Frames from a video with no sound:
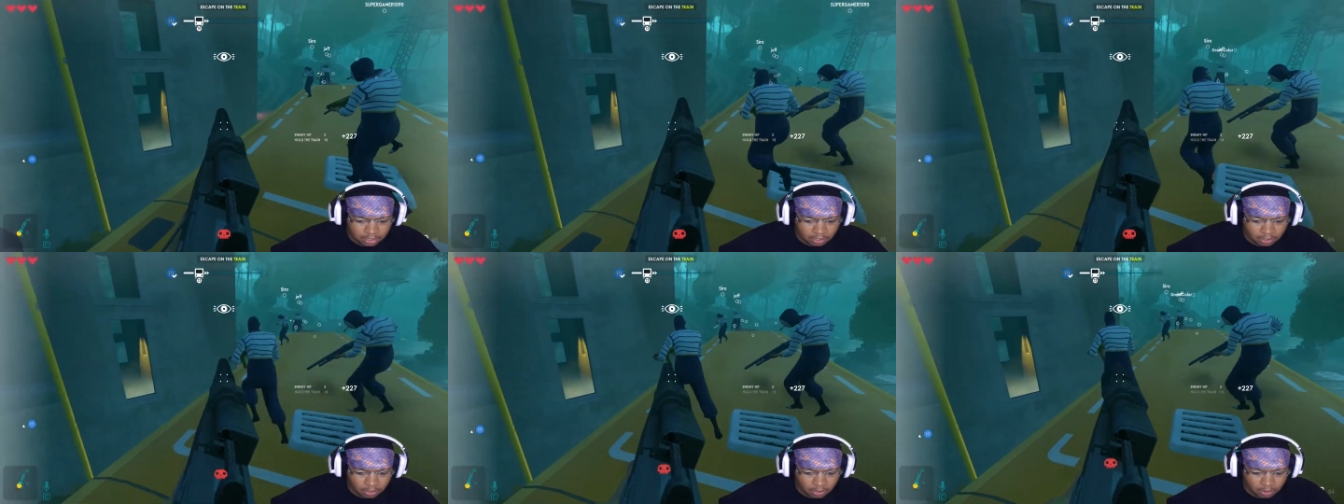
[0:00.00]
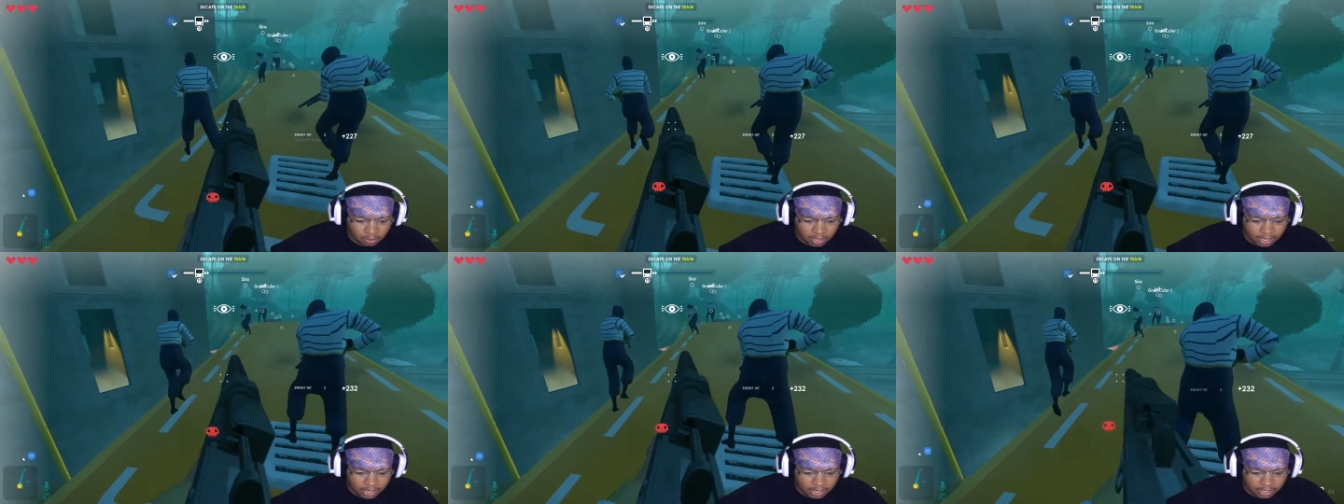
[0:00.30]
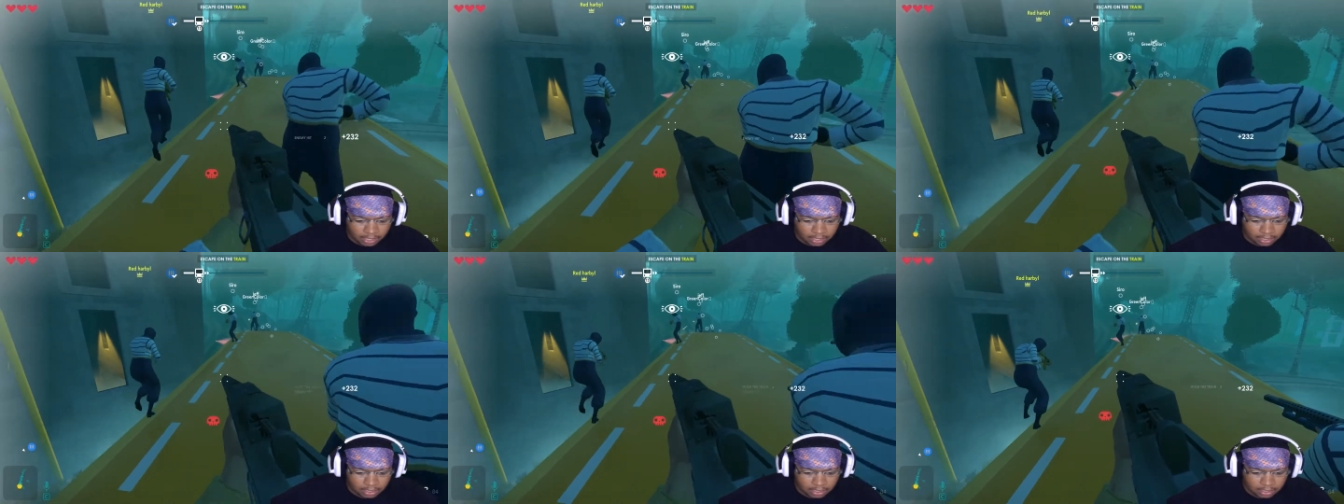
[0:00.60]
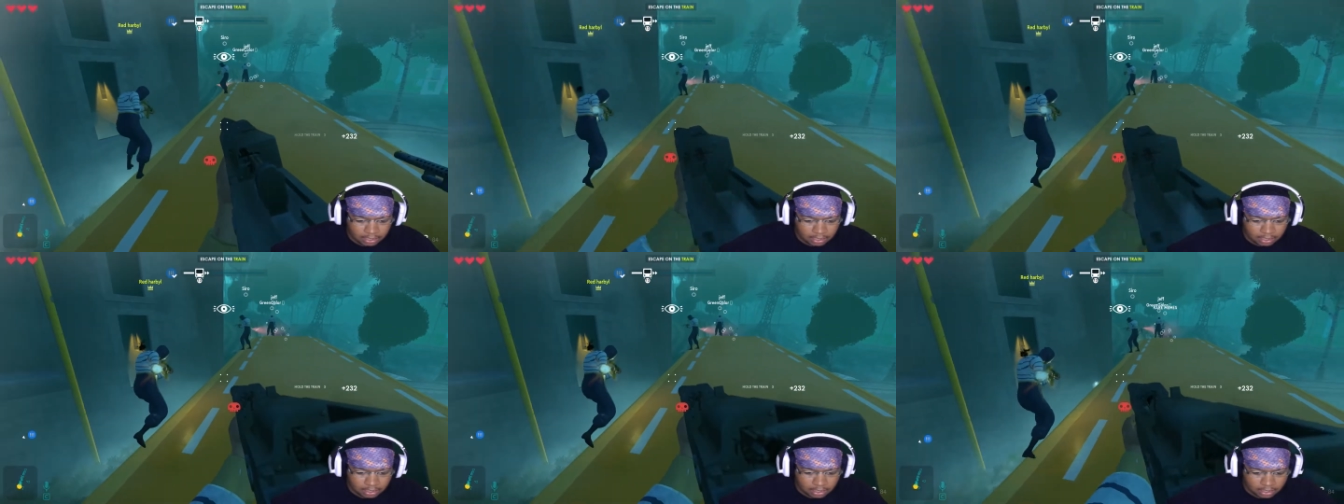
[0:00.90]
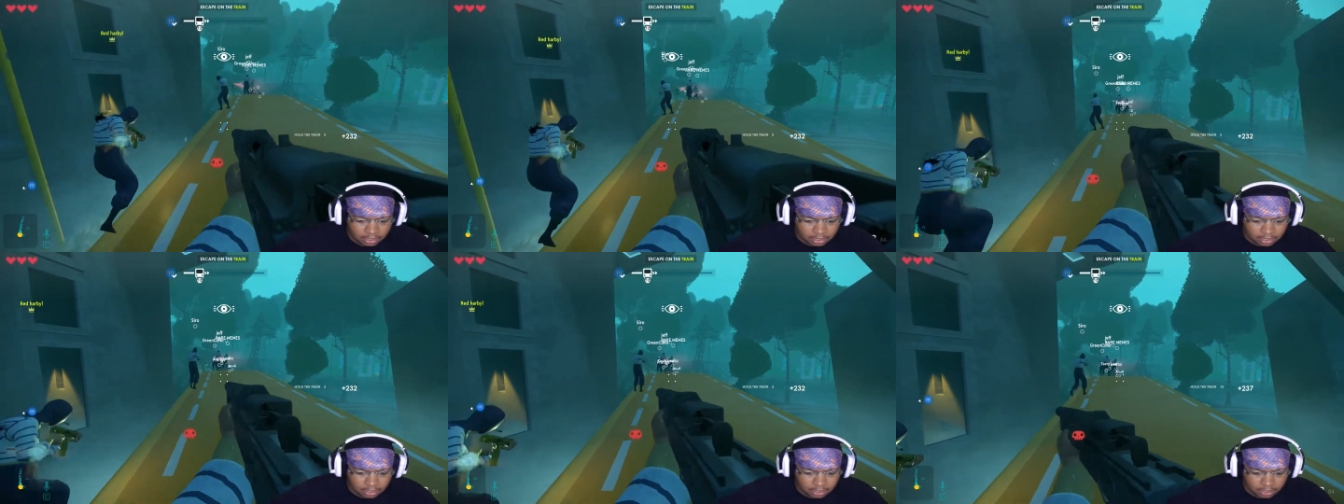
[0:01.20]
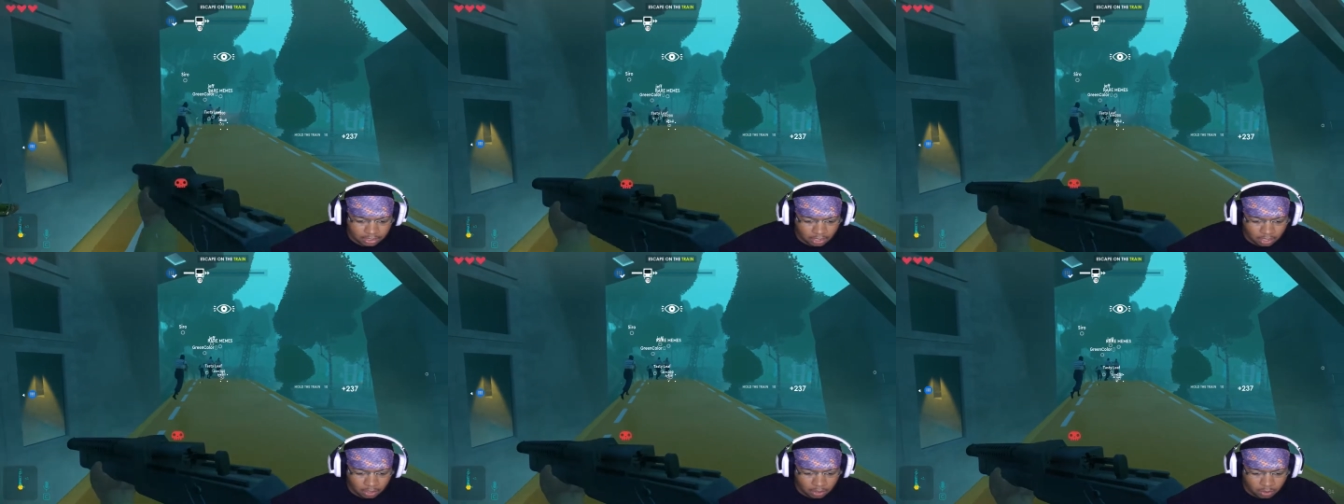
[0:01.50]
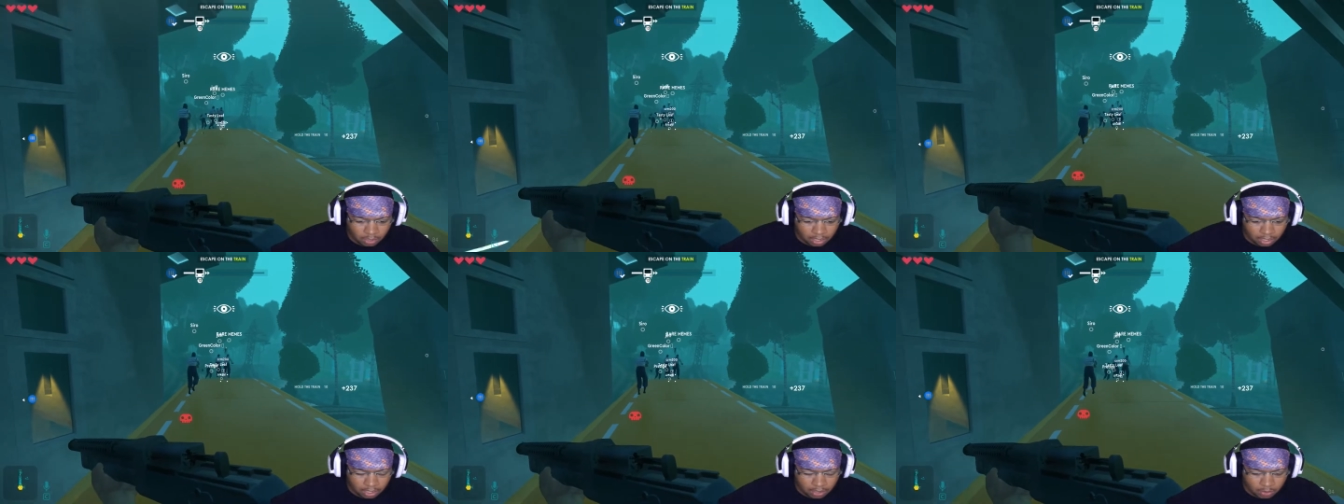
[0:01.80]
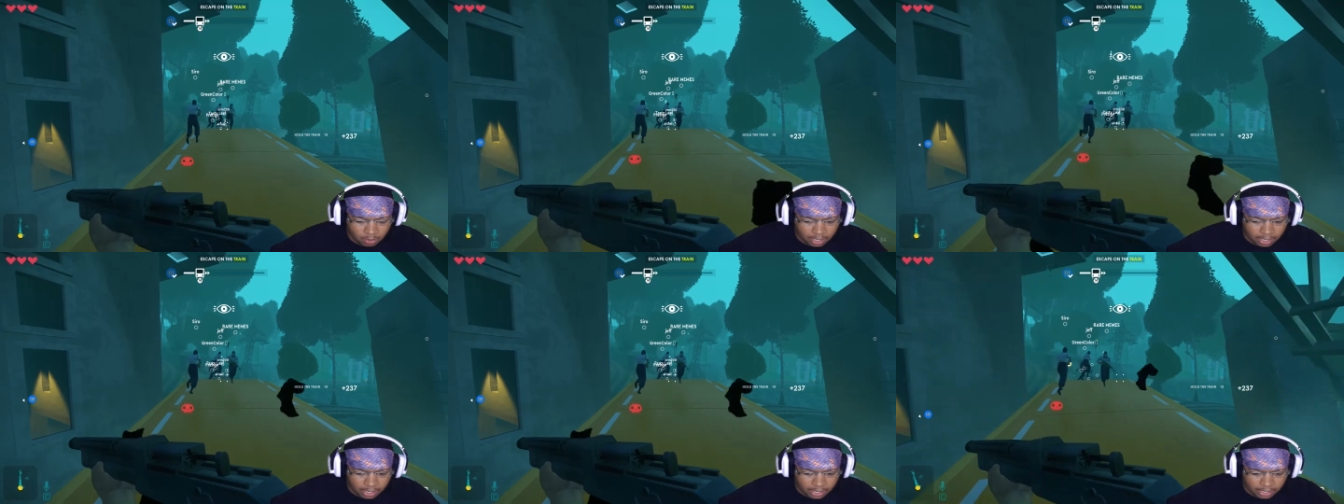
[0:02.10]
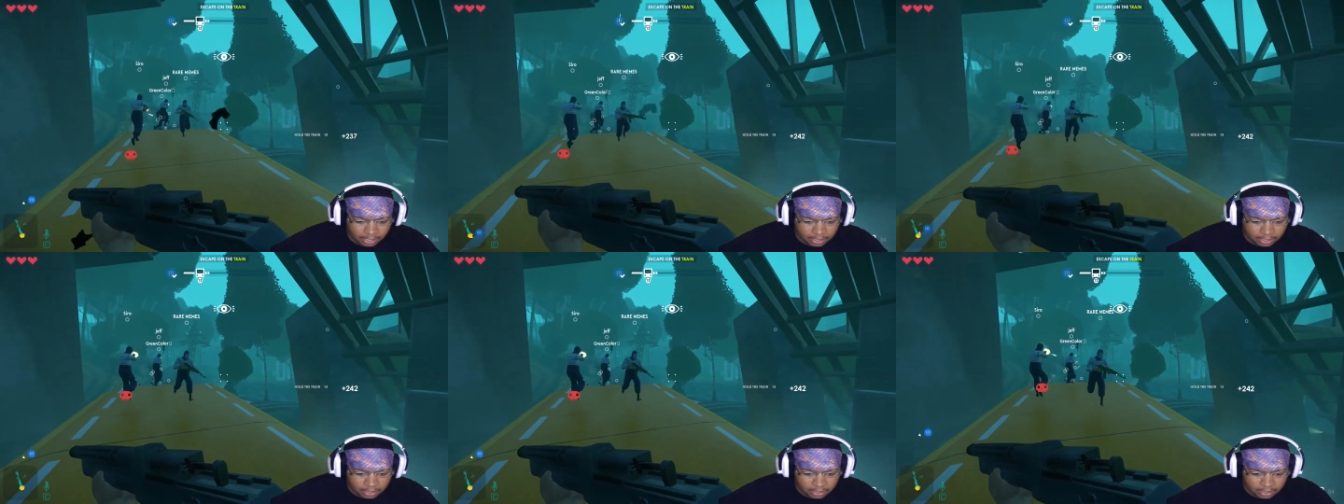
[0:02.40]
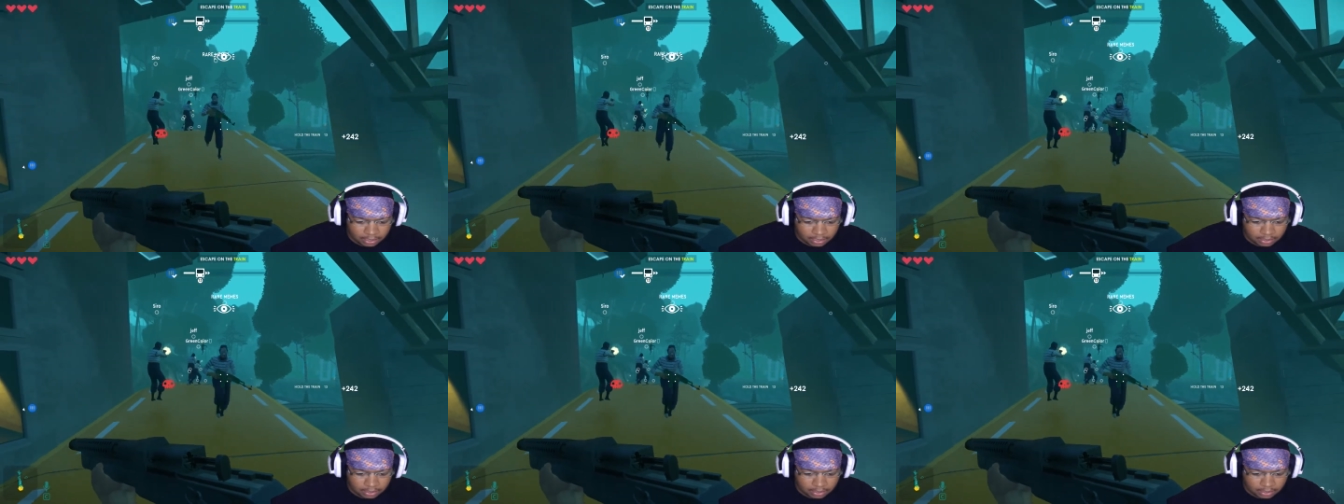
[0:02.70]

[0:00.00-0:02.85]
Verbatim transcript: Go away. Go away.